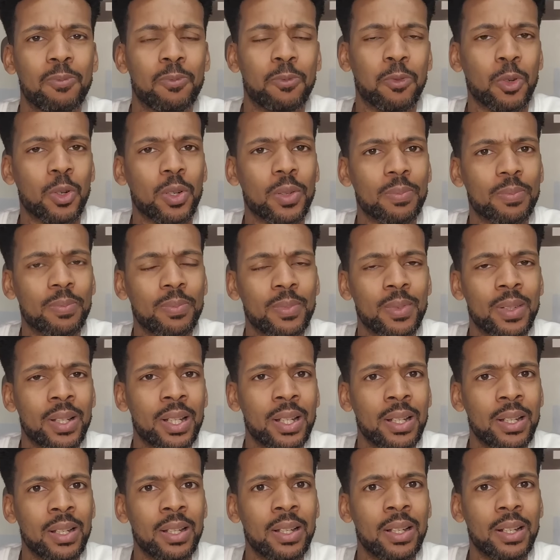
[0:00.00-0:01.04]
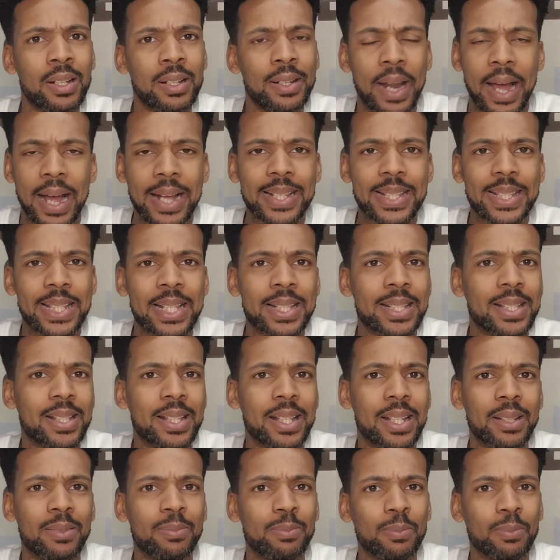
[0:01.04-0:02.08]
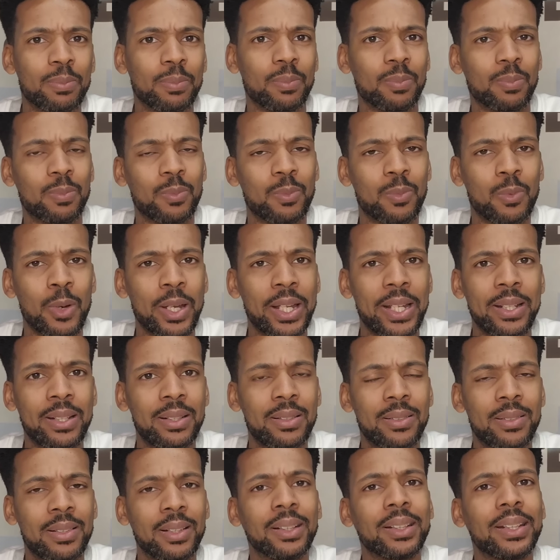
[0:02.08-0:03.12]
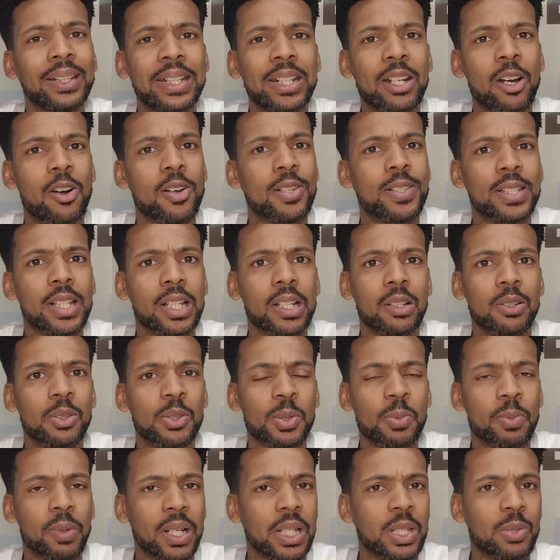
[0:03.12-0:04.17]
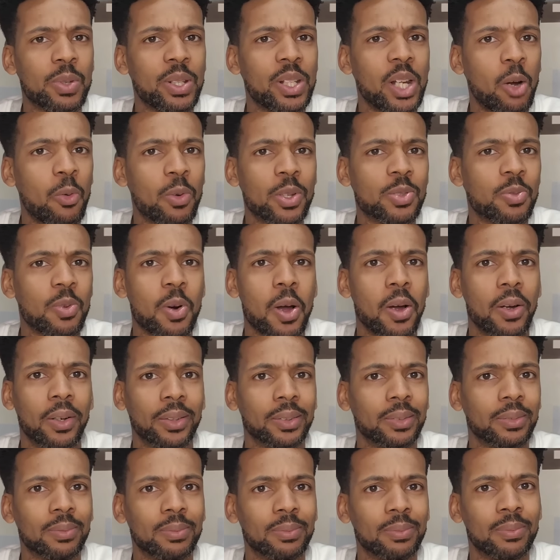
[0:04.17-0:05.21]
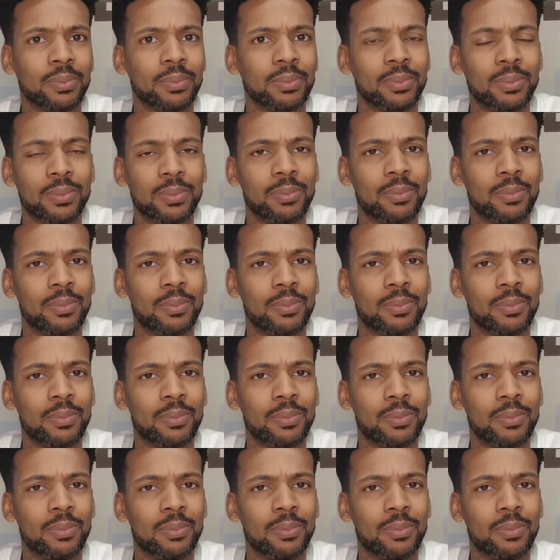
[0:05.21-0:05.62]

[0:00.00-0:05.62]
for nonsense that we delete ourselves because we know it's wrong.